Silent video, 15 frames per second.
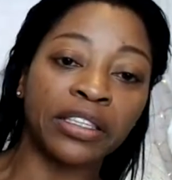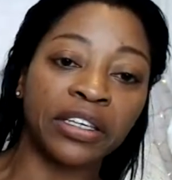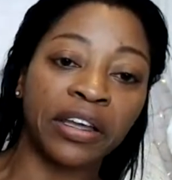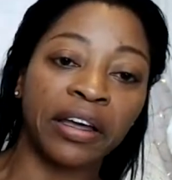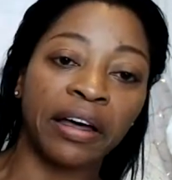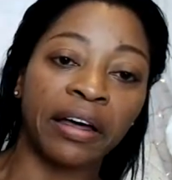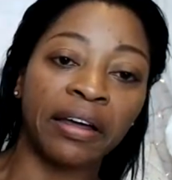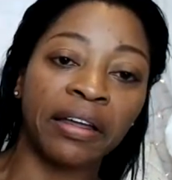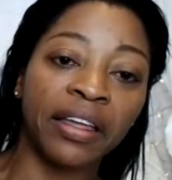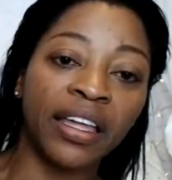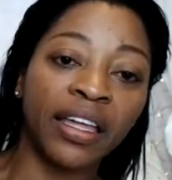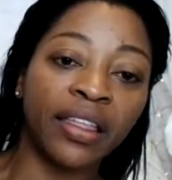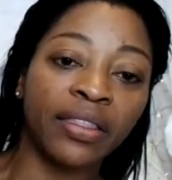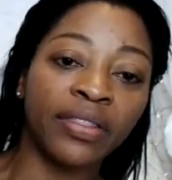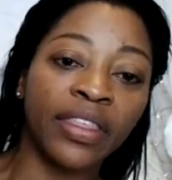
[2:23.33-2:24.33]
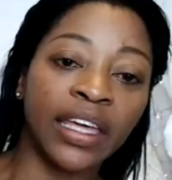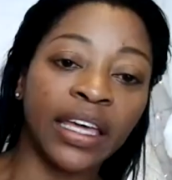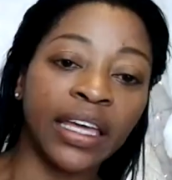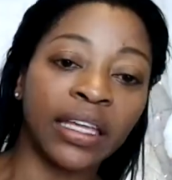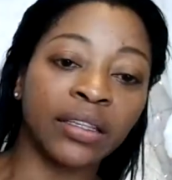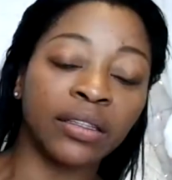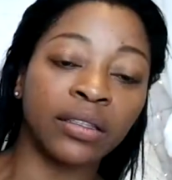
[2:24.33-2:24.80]
greater
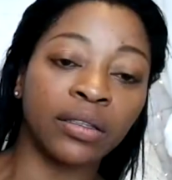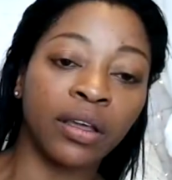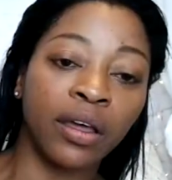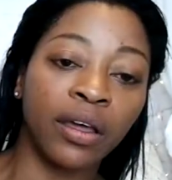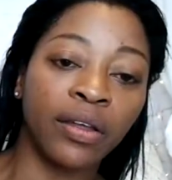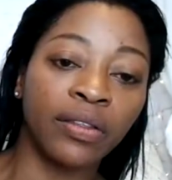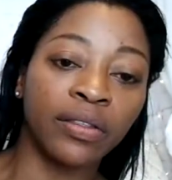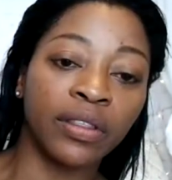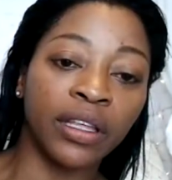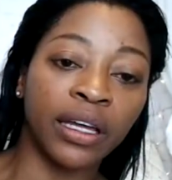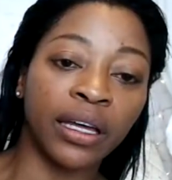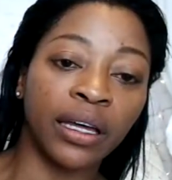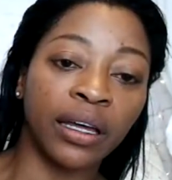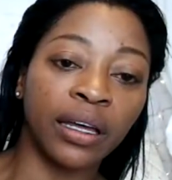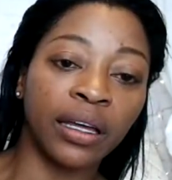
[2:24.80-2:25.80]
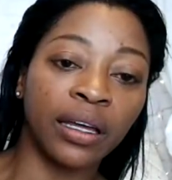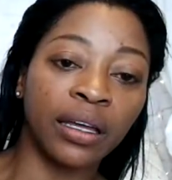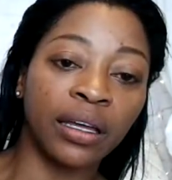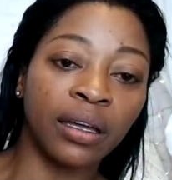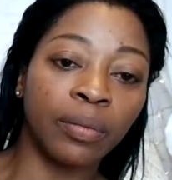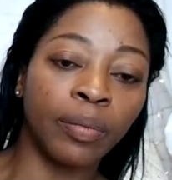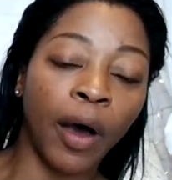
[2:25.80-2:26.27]
than the
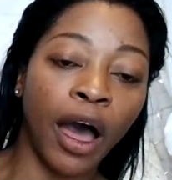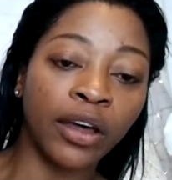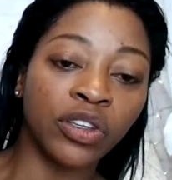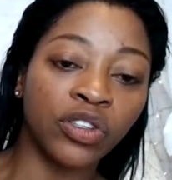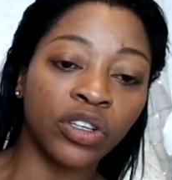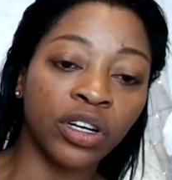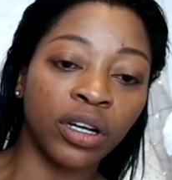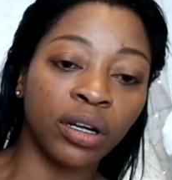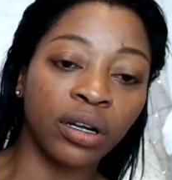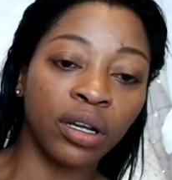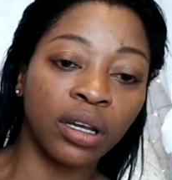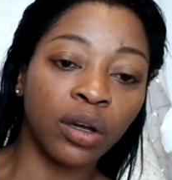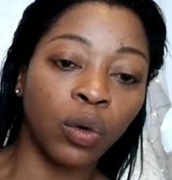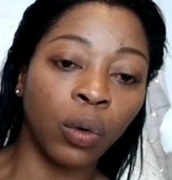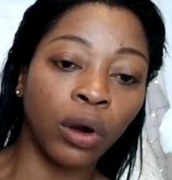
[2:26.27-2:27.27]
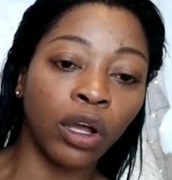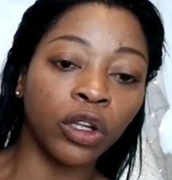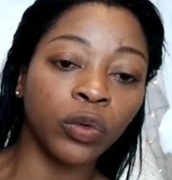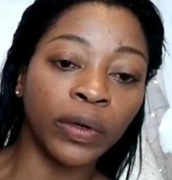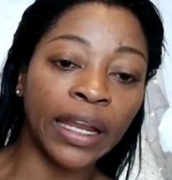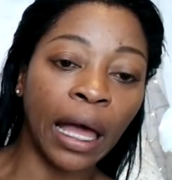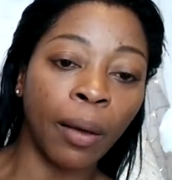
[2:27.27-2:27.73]
boxer world
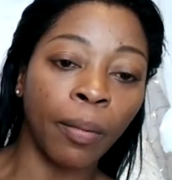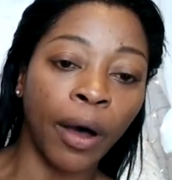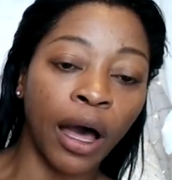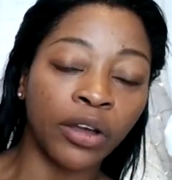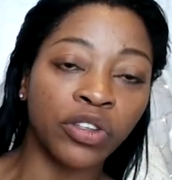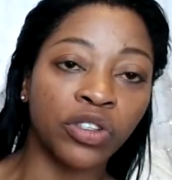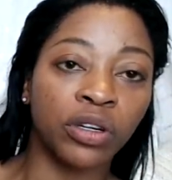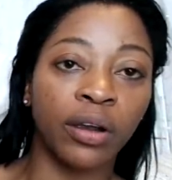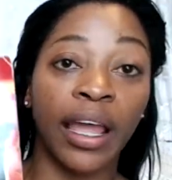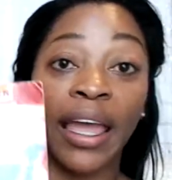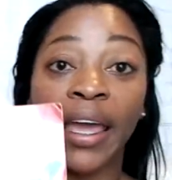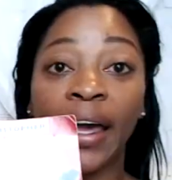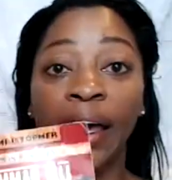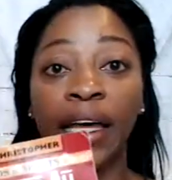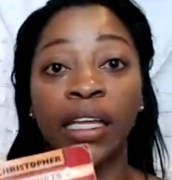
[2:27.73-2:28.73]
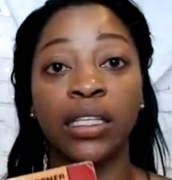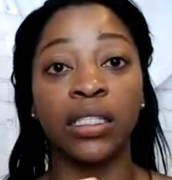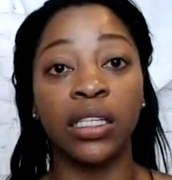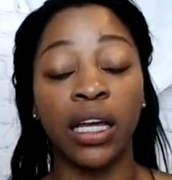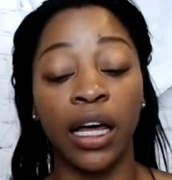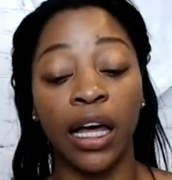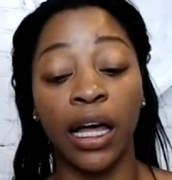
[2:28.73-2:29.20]
renowned boxer and
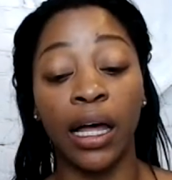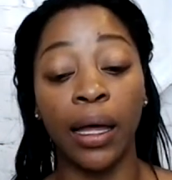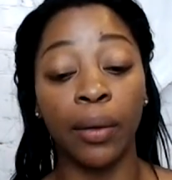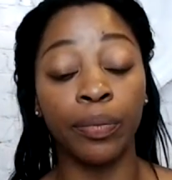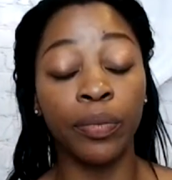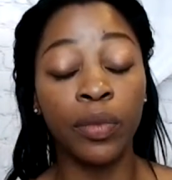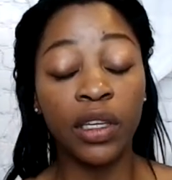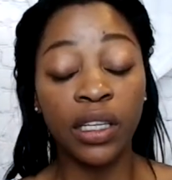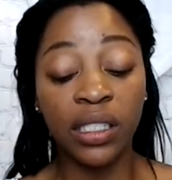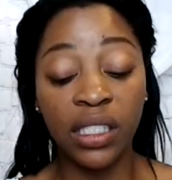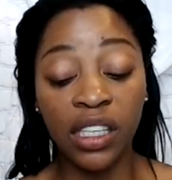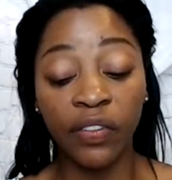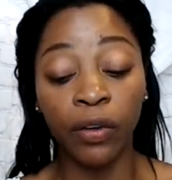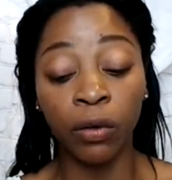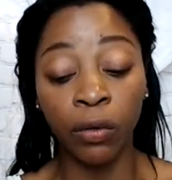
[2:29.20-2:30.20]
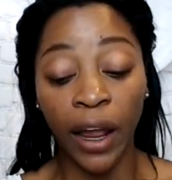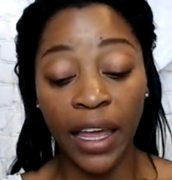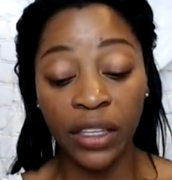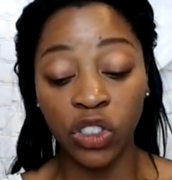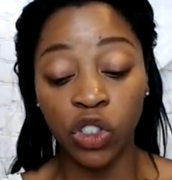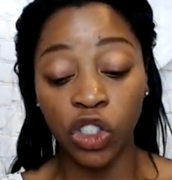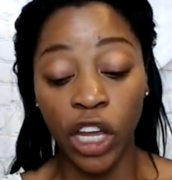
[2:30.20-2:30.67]
um, civil
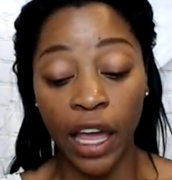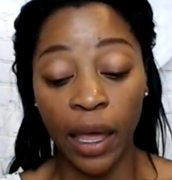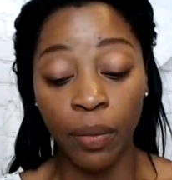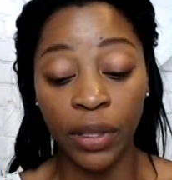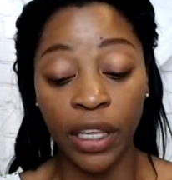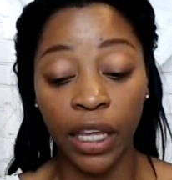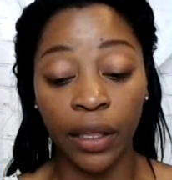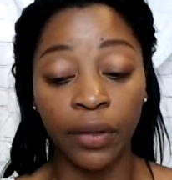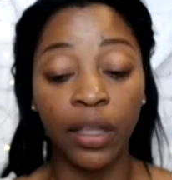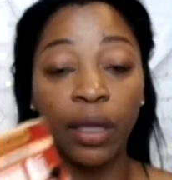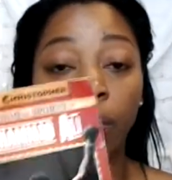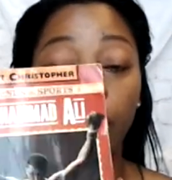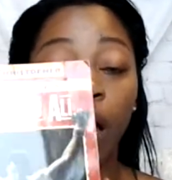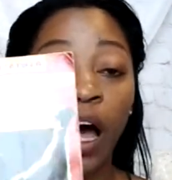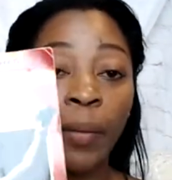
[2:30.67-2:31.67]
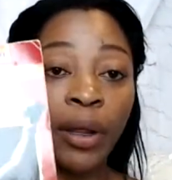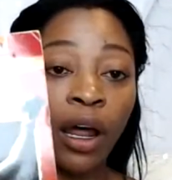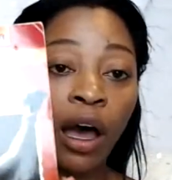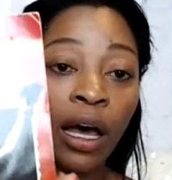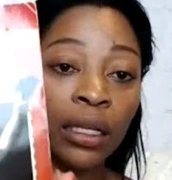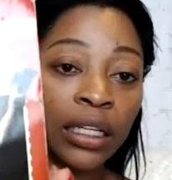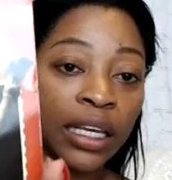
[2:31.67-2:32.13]
rights champion, Muhammad
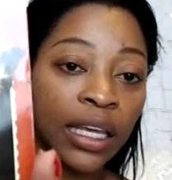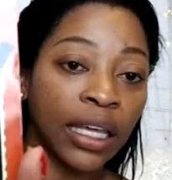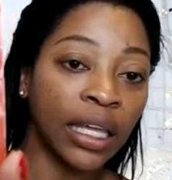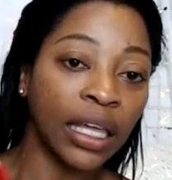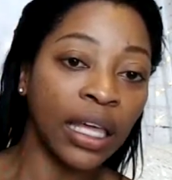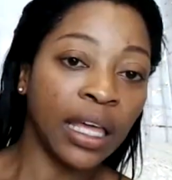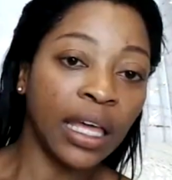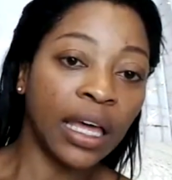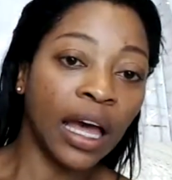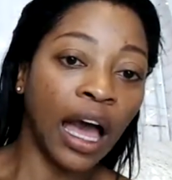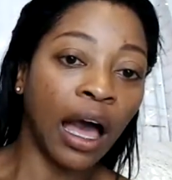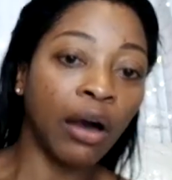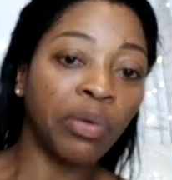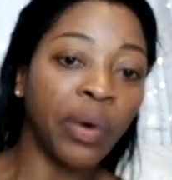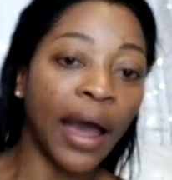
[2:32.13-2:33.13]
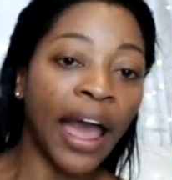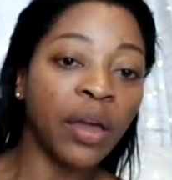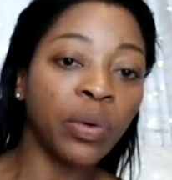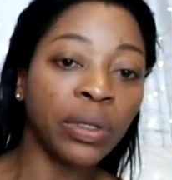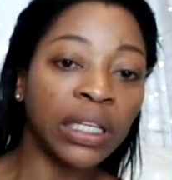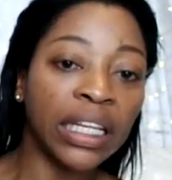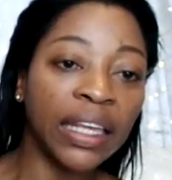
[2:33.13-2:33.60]
Ali. I'll, I
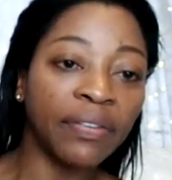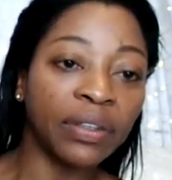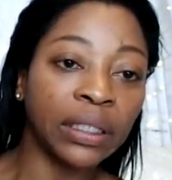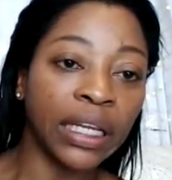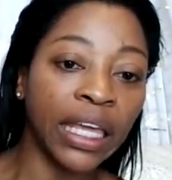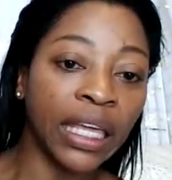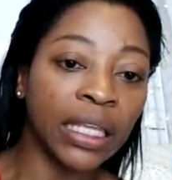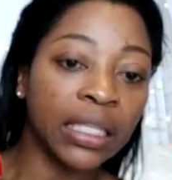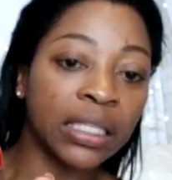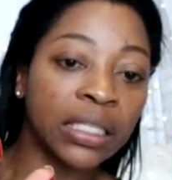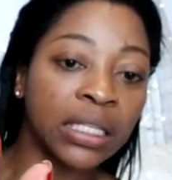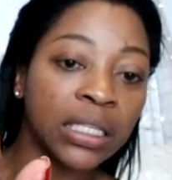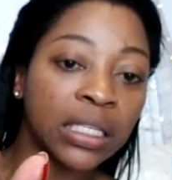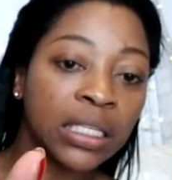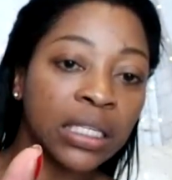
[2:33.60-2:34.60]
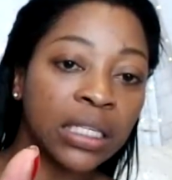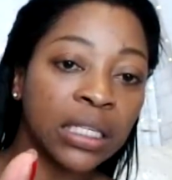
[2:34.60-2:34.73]
will leave links